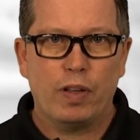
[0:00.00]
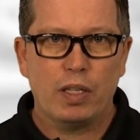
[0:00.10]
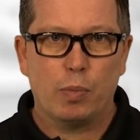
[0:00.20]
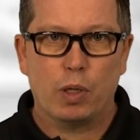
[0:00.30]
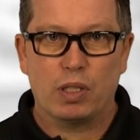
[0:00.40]

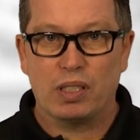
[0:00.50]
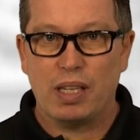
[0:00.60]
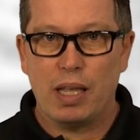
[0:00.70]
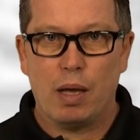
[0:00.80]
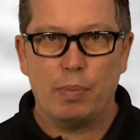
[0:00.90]
Facebook to
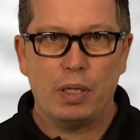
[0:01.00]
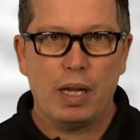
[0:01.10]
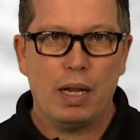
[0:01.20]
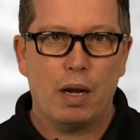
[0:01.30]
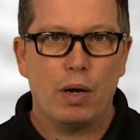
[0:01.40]
stay up to
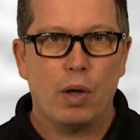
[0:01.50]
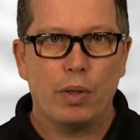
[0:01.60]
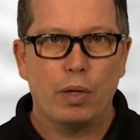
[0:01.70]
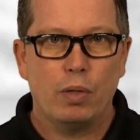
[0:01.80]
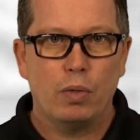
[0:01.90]
date on all
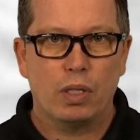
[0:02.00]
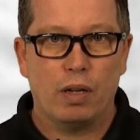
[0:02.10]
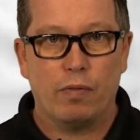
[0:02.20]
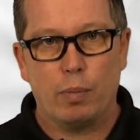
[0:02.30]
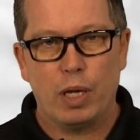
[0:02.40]
the news and
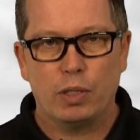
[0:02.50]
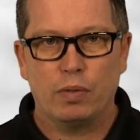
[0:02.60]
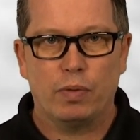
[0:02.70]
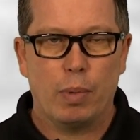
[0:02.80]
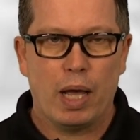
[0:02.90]

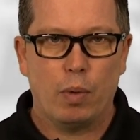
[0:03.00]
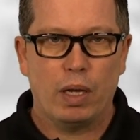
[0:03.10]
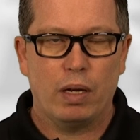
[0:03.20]
information from Highway